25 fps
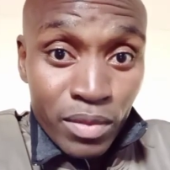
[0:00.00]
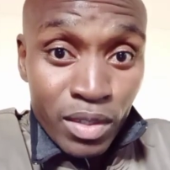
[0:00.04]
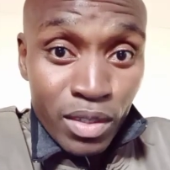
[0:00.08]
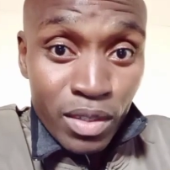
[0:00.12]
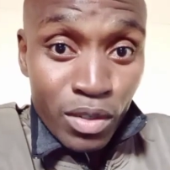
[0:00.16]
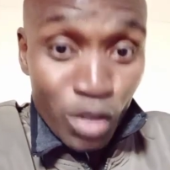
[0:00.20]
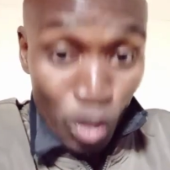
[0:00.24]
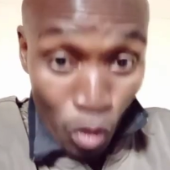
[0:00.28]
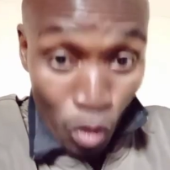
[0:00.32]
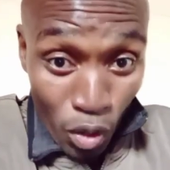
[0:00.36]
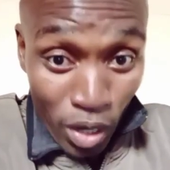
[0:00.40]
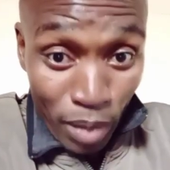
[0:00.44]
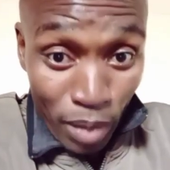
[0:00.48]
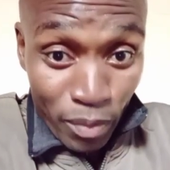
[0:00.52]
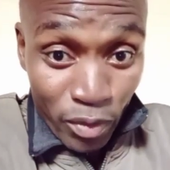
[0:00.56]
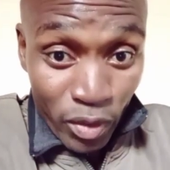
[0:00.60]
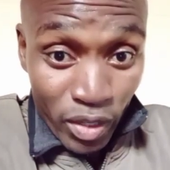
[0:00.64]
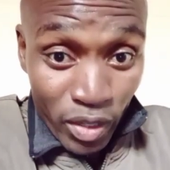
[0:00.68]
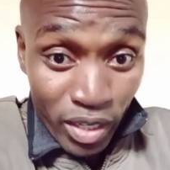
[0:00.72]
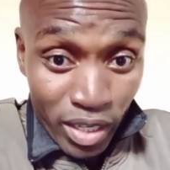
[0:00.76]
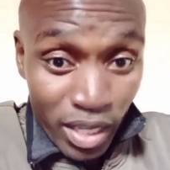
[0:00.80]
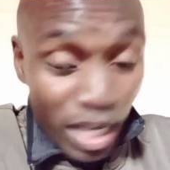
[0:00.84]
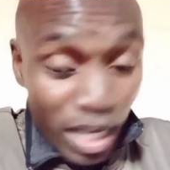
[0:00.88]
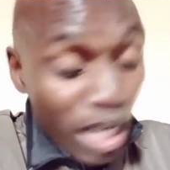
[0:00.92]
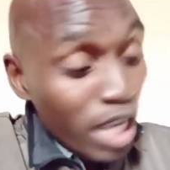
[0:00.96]
You know what I'm
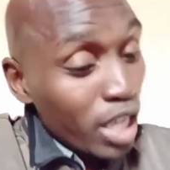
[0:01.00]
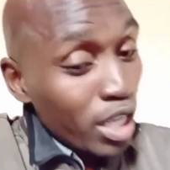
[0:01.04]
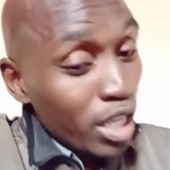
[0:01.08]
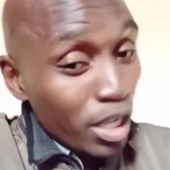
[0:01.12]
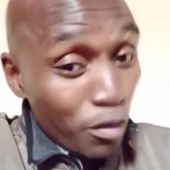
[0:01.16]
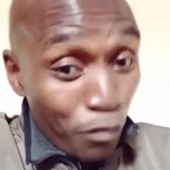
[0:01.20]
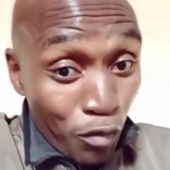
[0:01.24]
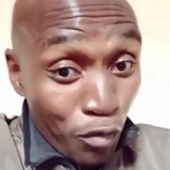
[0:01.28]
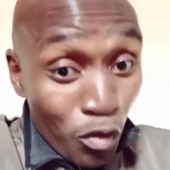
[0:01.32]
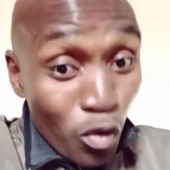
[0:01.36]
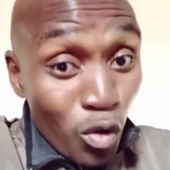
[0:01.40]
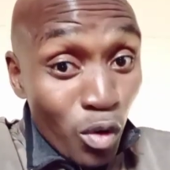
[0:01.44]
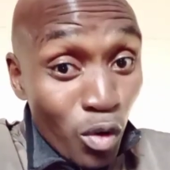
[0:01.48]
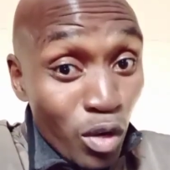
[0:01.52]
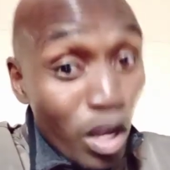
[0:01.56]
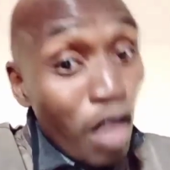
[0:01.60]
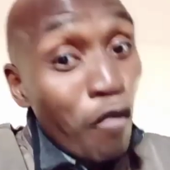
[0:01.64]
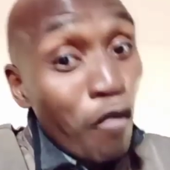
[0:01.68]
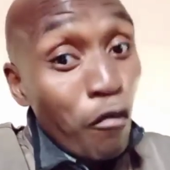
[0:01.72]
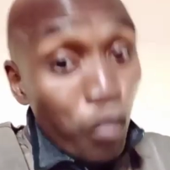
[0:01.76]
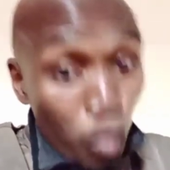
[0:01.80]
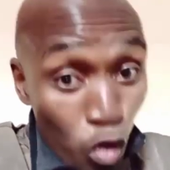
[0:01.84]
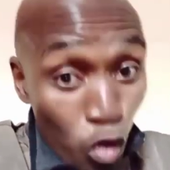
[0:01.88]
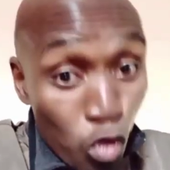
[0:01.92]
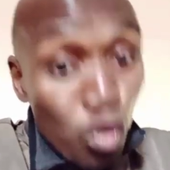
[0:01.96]
saying? If you
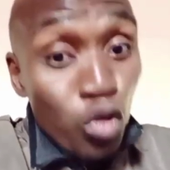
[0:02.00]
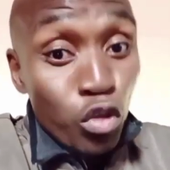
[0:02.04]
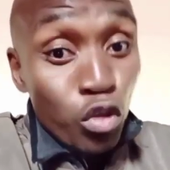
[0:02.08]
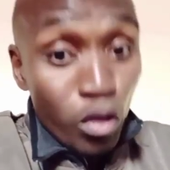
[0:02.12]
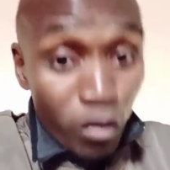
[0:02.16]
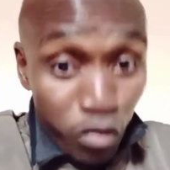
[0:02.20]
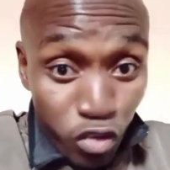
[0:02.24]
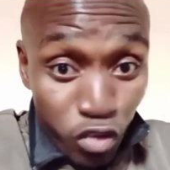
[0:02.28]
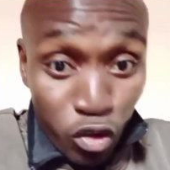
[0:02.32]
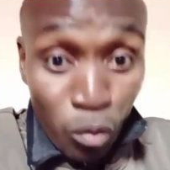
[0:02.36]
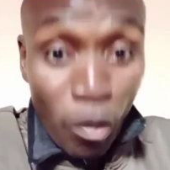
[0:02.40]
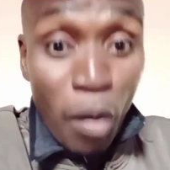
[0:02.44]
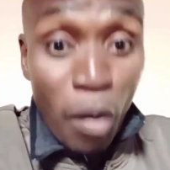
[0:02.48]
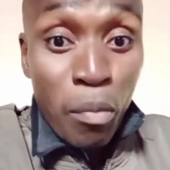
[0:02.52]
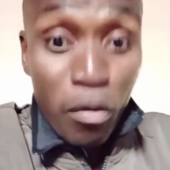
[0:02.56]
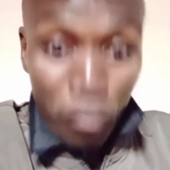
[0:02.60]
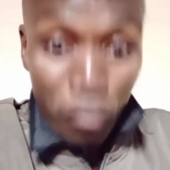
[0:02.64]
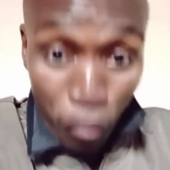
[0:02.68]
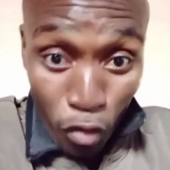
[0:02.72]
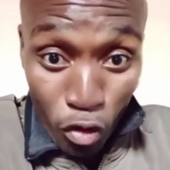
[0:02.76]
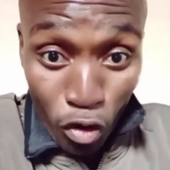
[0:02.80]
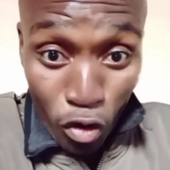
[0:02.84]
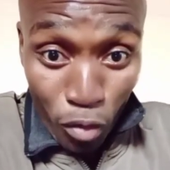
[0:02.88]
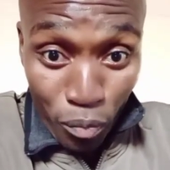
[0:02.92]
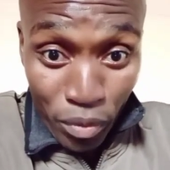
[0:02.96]
youth of Zimbabwe
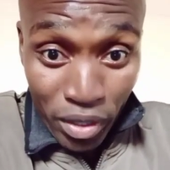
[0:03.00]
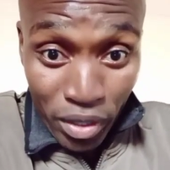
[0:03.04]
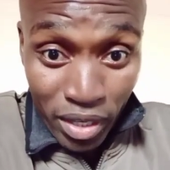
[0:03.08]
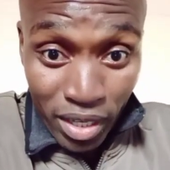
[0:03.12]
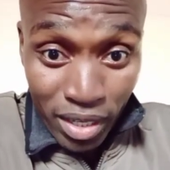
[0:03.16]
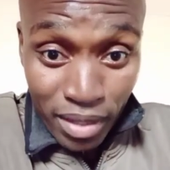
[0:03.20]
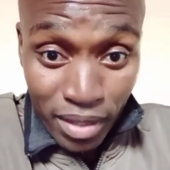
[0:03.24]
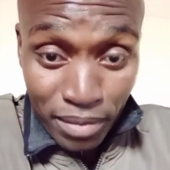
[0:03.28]
follow me,